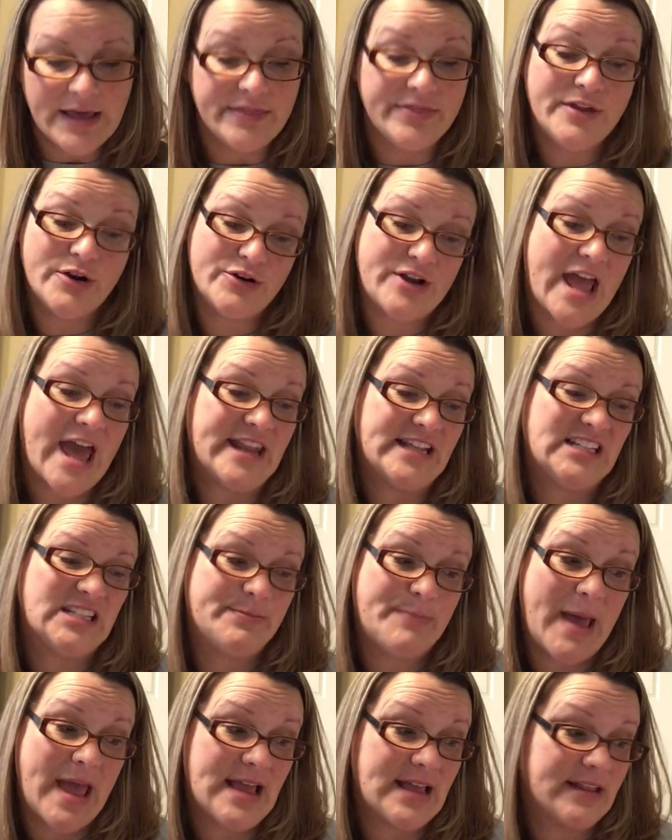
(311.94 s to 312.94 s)
Their daddy
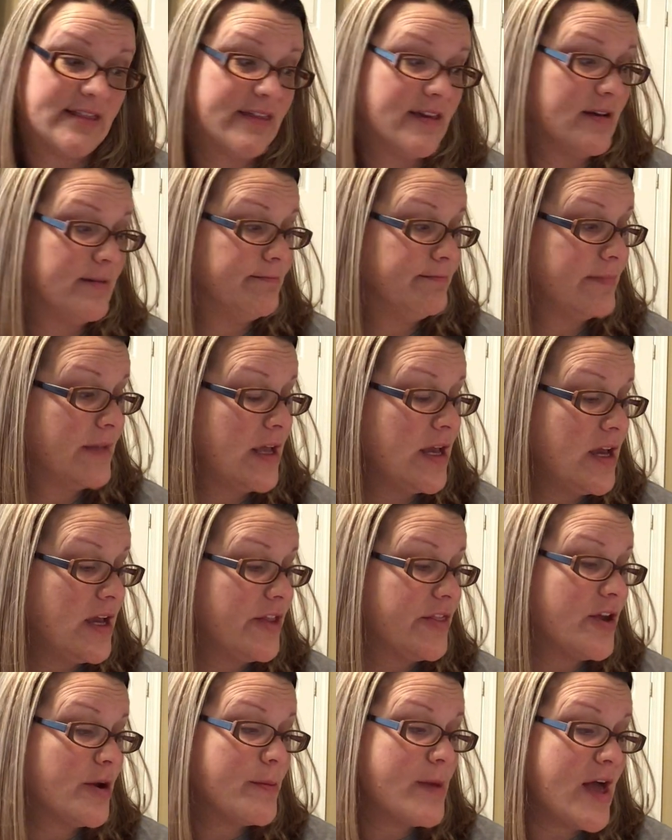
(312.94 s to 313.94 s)
spanked them.
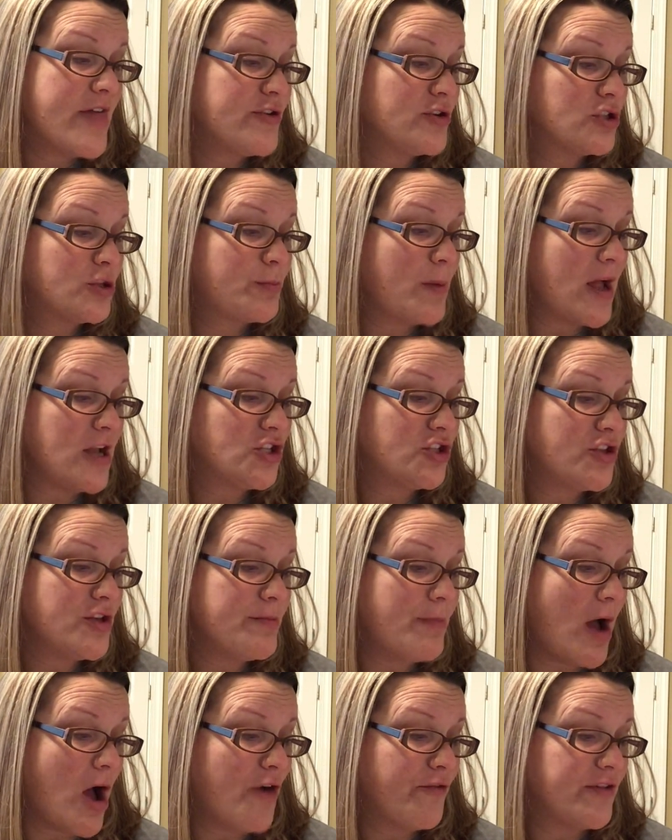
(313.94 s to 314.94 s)
Their mother sponged
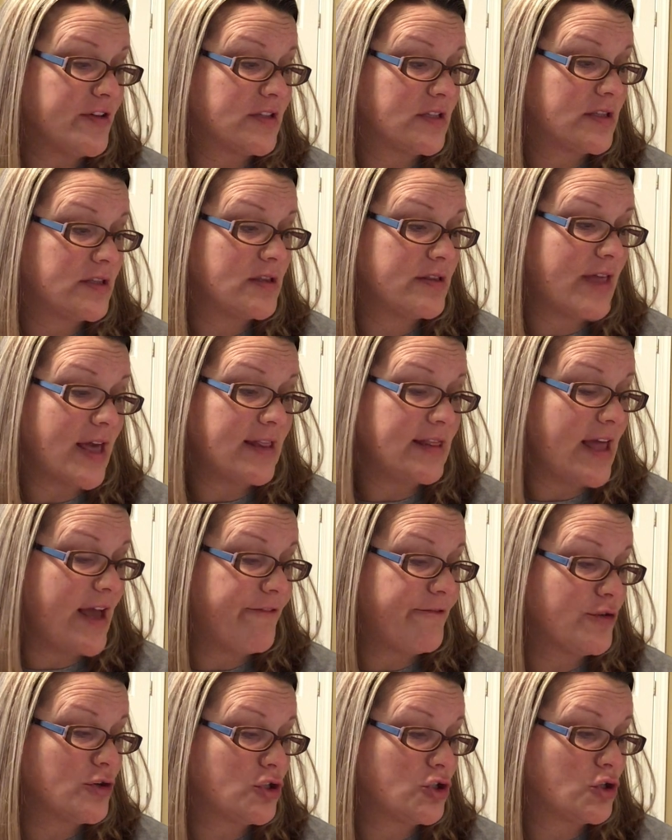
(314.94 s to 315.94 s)
them off as they
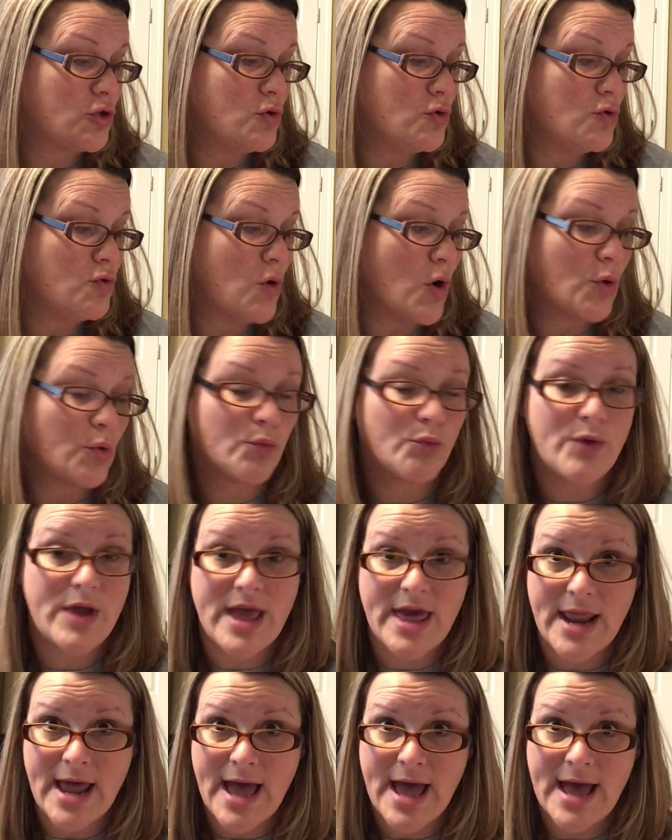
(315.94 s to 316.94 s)
left for school,
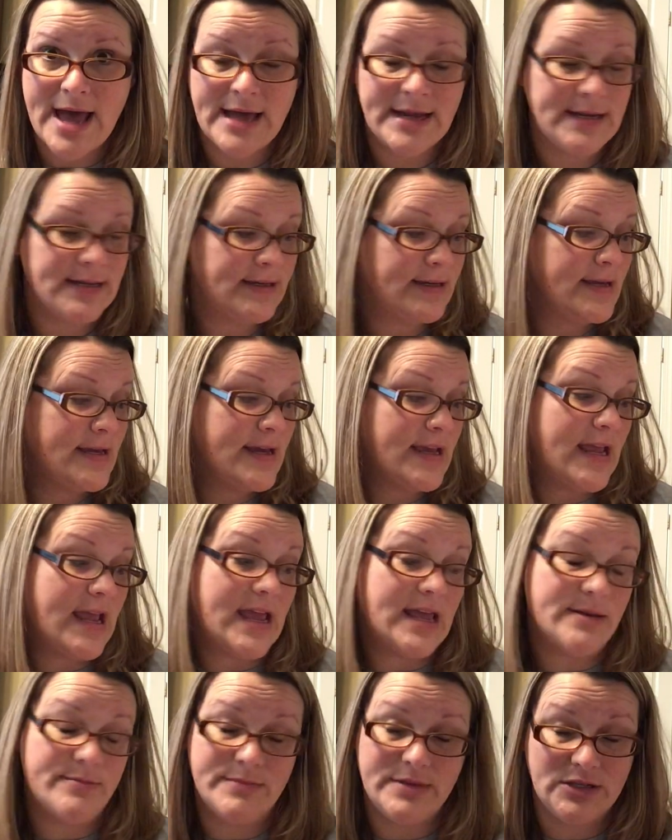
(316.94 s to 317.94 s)
red-eyed
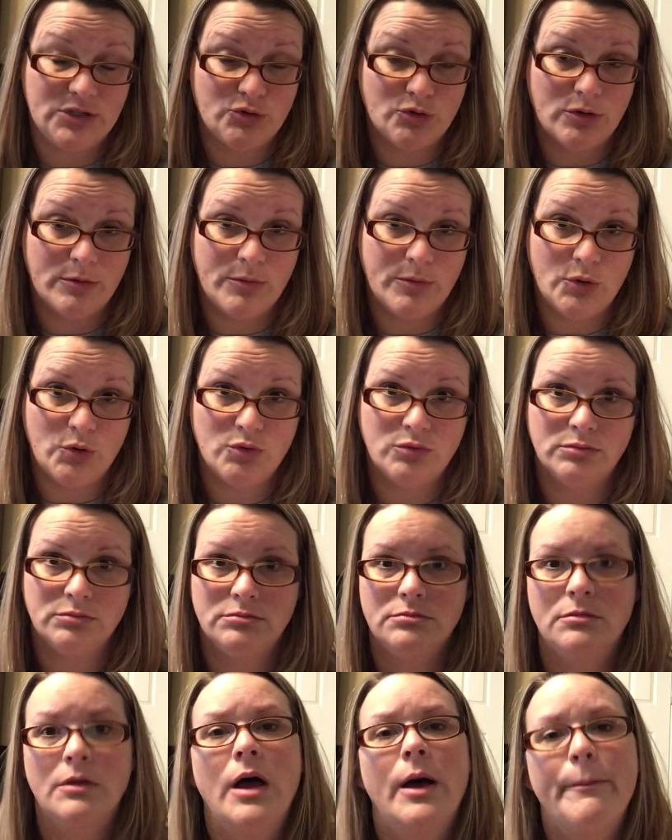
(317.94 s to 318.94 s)
and miserable,
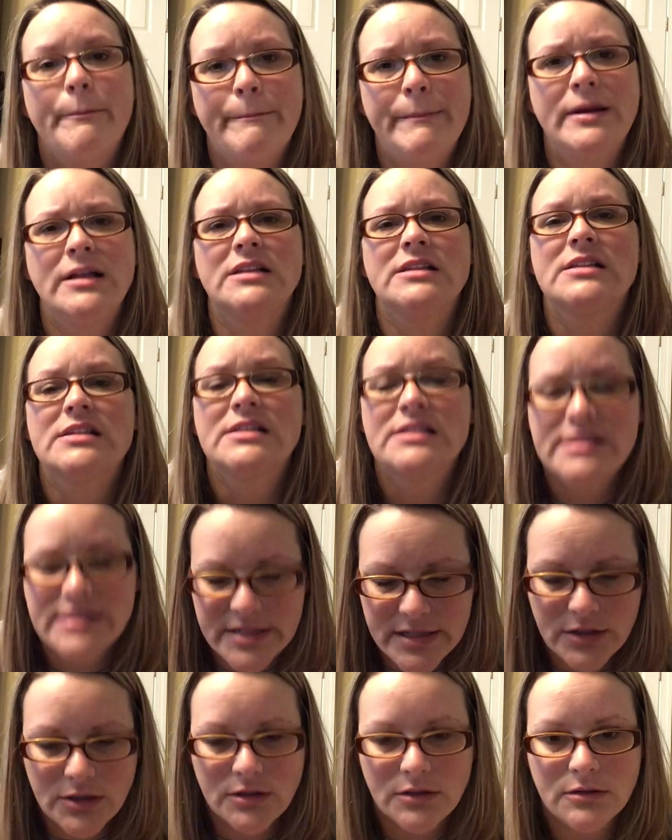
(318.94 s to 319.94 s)
but
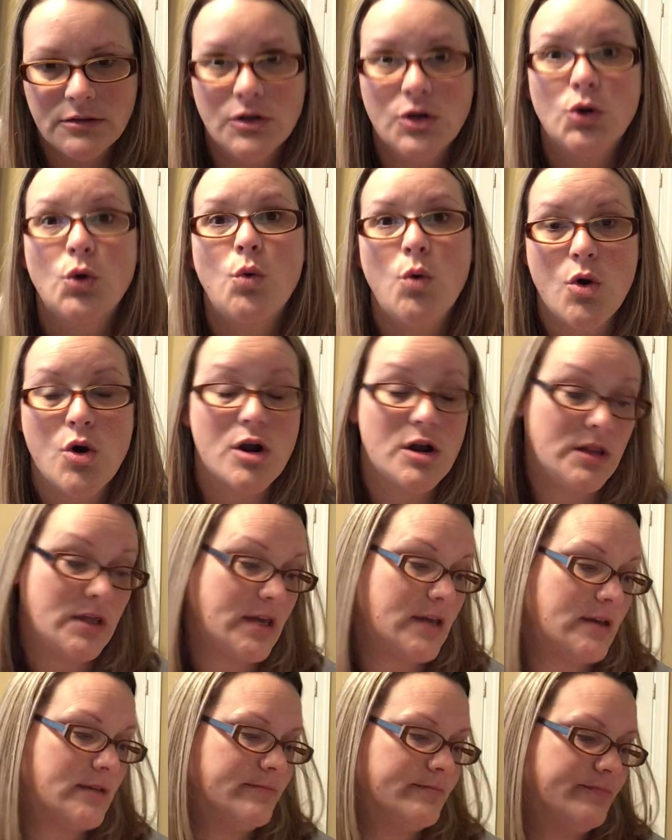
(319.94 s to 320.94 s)
still
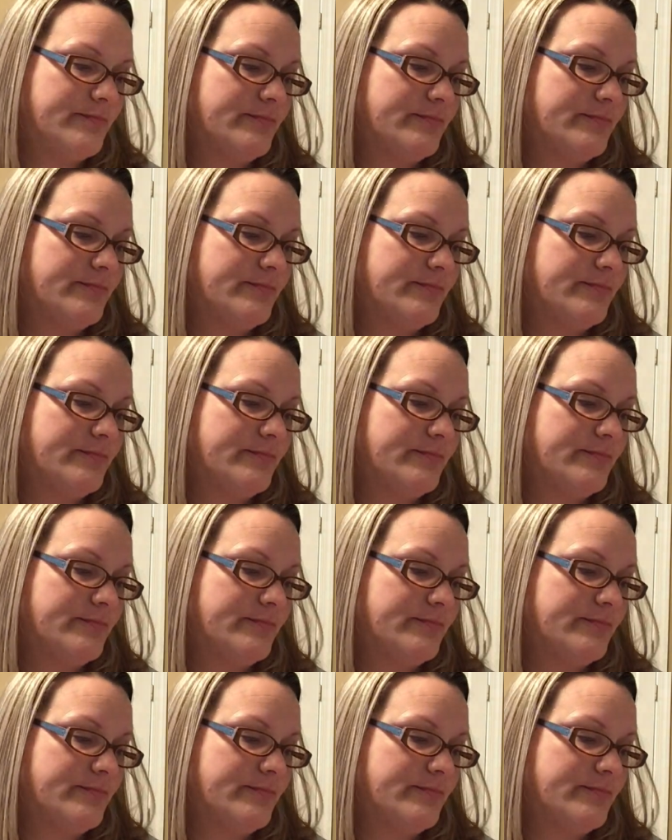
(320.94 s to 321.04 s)
quarreling.